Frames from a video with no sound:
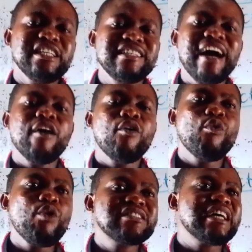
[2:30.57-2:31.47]
Now,
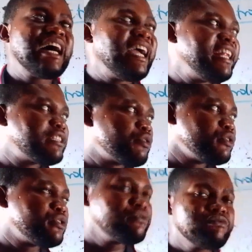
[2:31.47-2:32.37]
what are
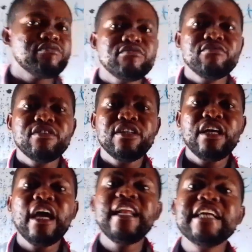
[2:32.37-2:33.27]
electrodes?
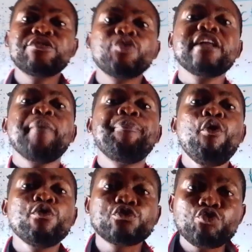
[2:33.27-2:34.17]
Electrodes are
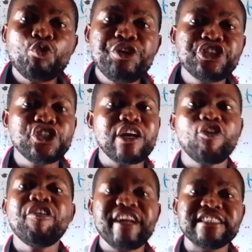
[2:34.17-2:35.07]
poles through which
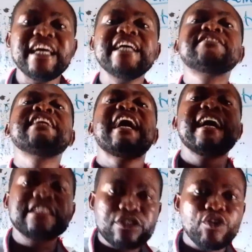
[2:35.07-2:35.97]
current
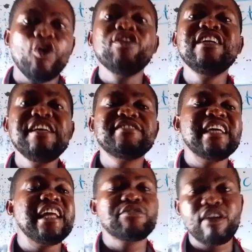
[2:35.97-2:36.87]
enters or leaves
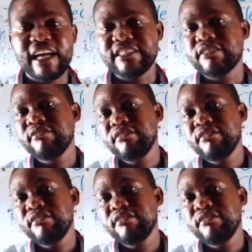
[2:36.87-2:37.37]
the electrolyte.